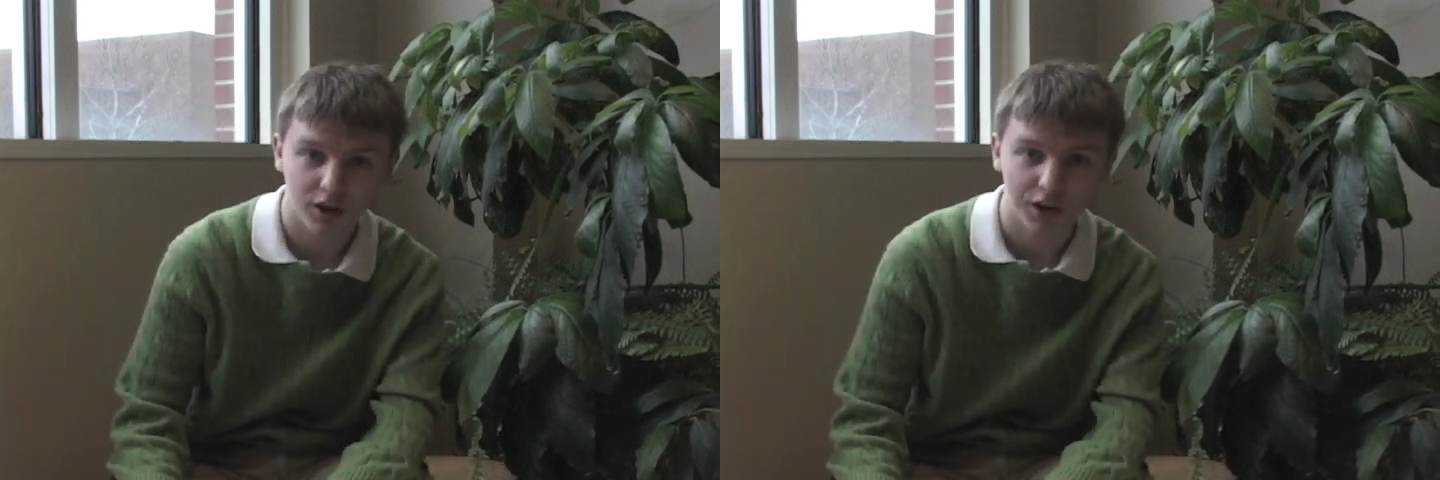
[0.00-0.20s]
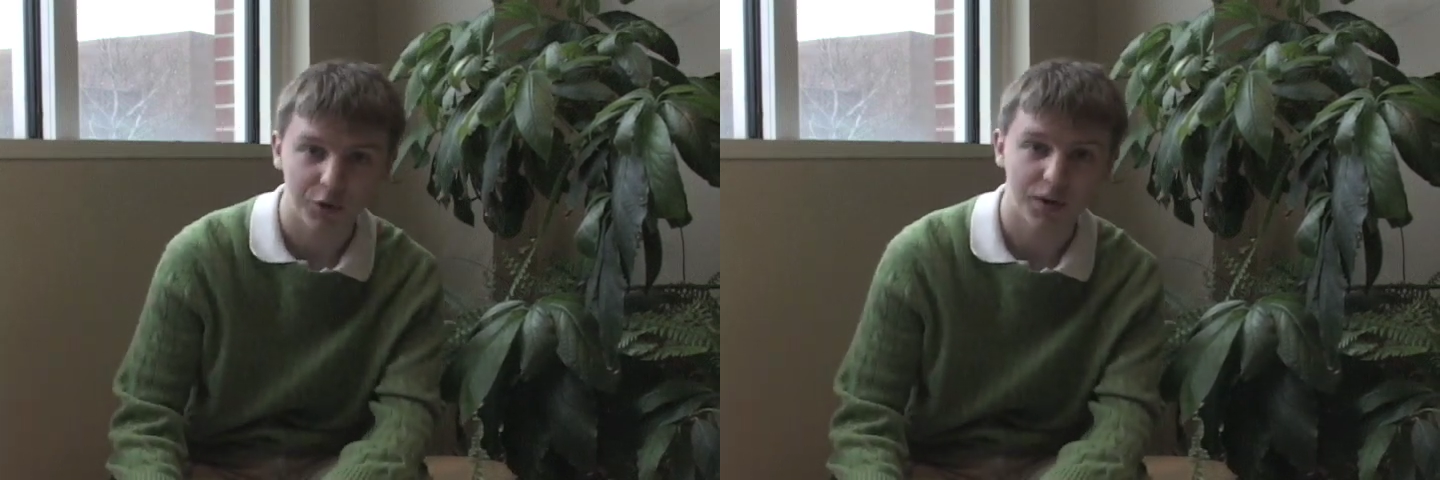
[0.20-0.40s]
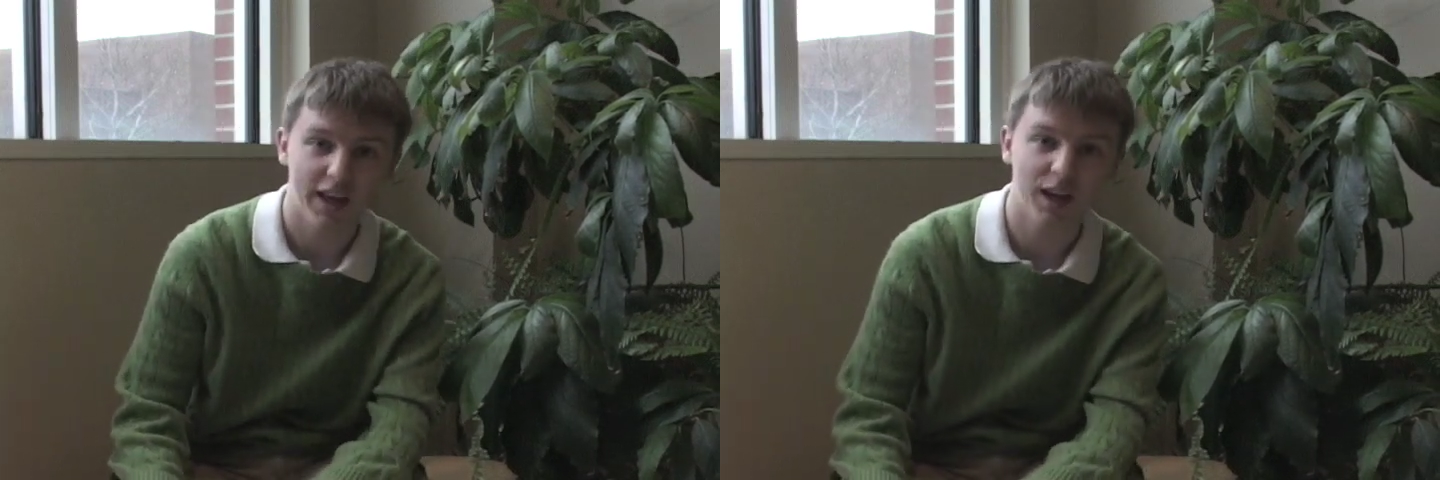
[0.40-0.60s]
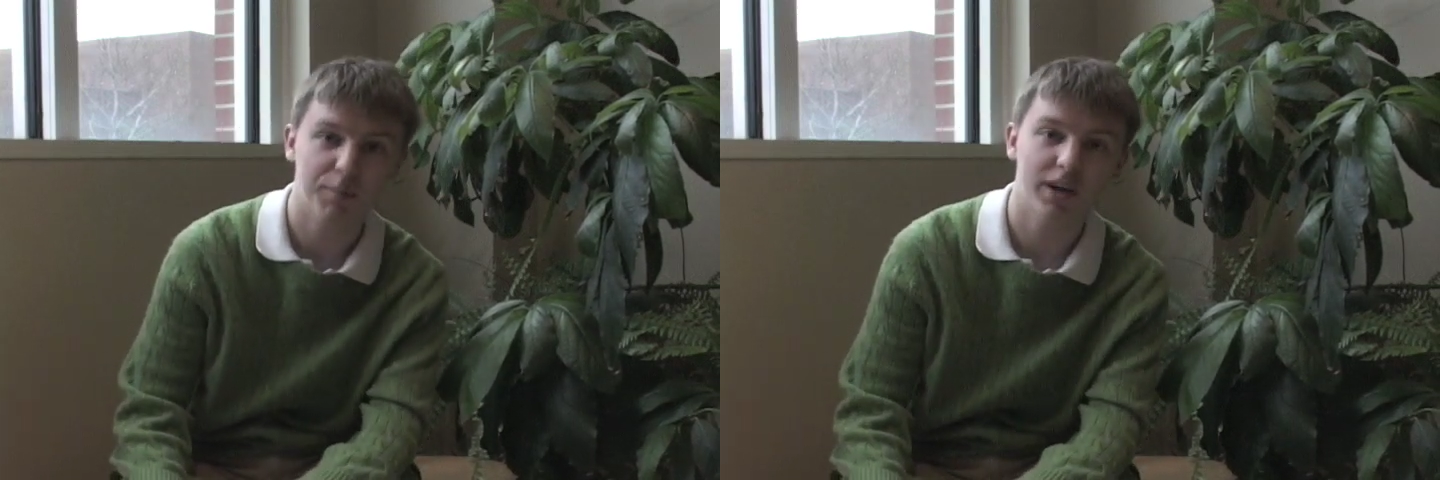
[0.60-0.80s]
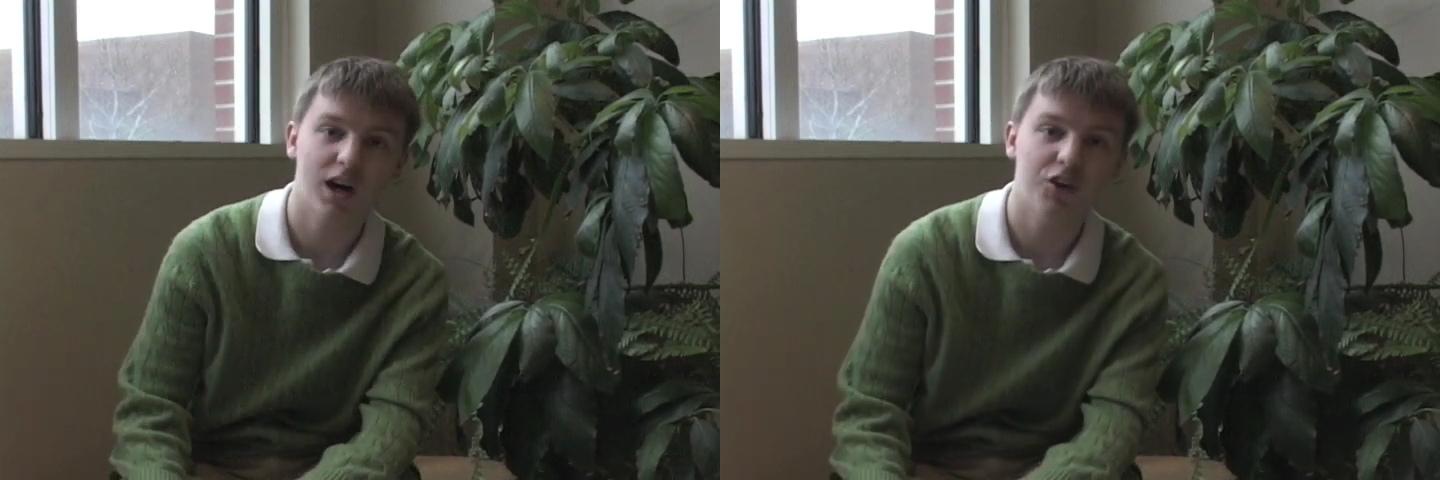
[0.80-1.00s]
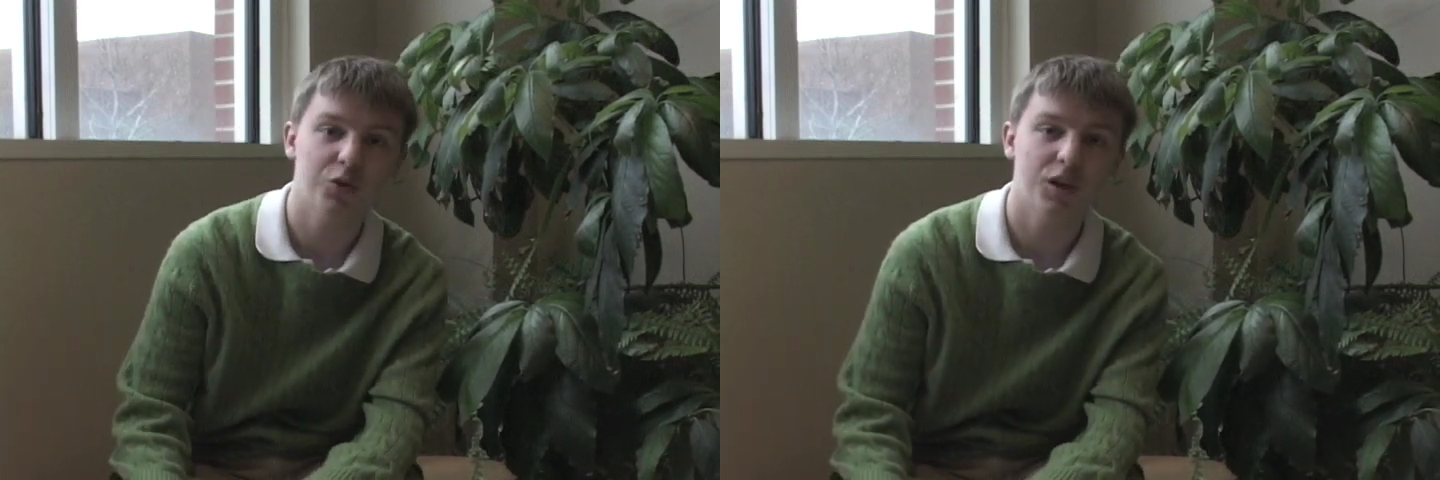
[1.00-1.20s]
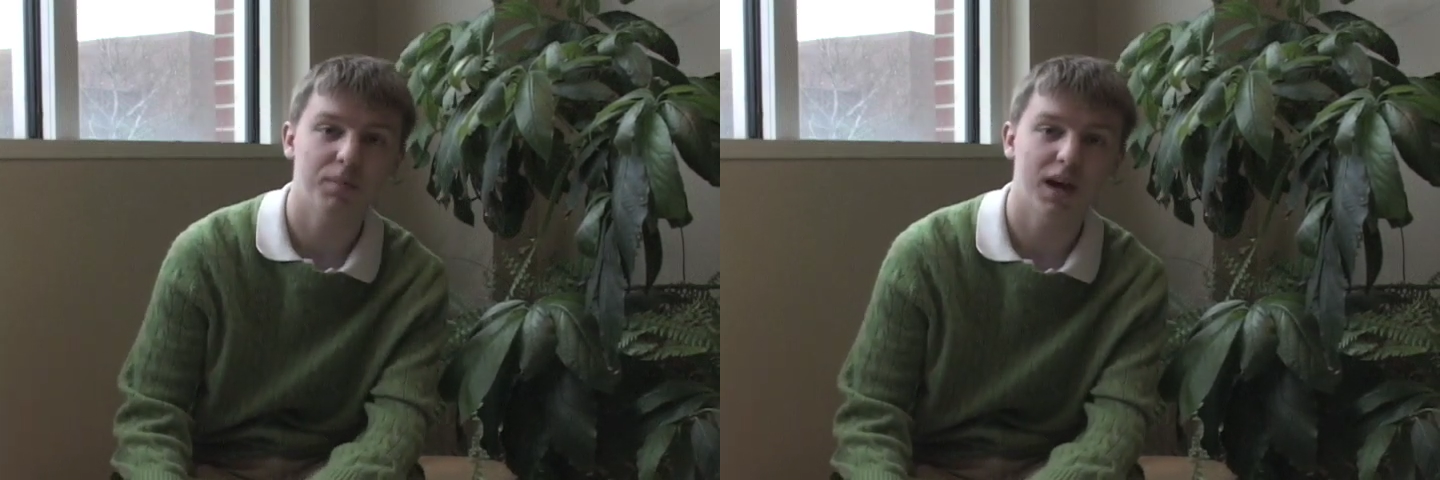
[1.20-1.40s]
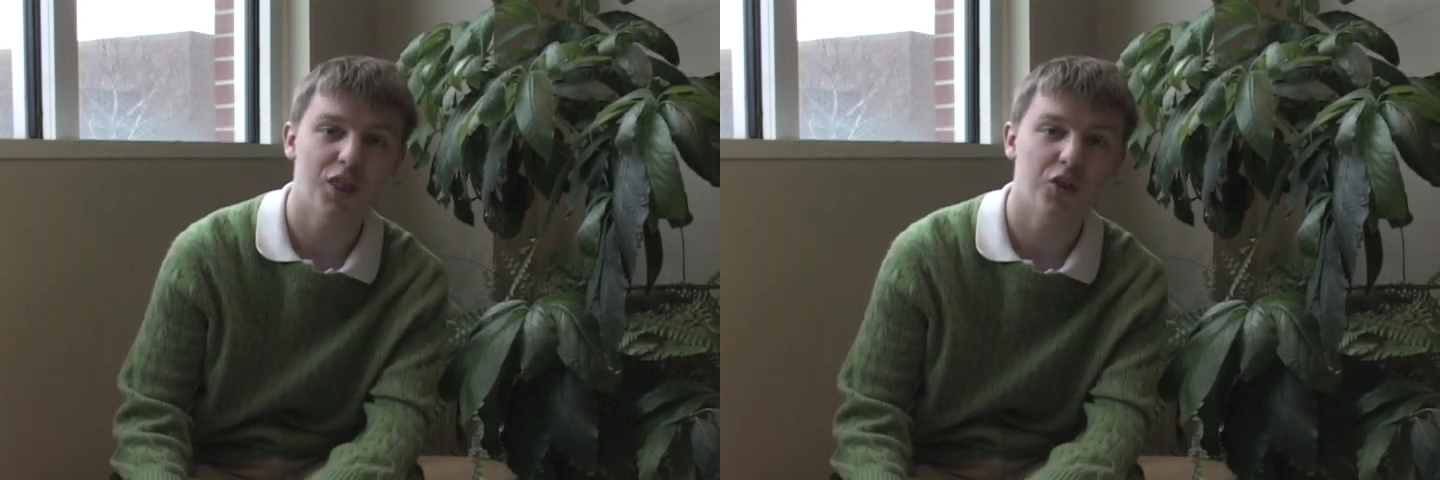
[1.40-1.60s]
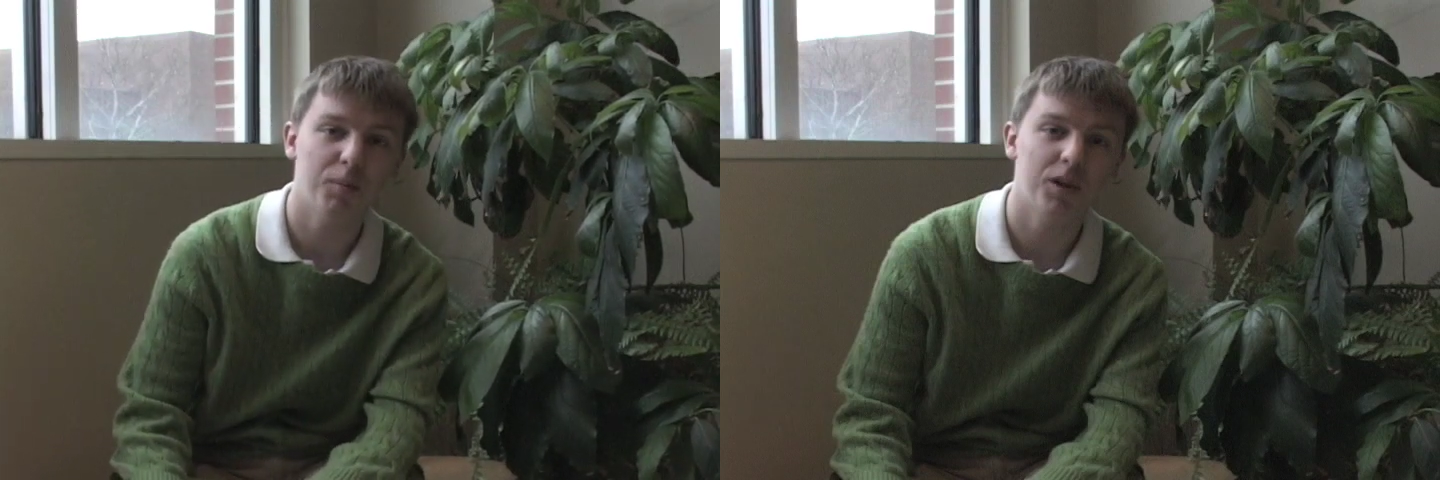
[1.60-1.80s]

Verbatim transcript: You wouldn't hang a Picasso in the bathroom,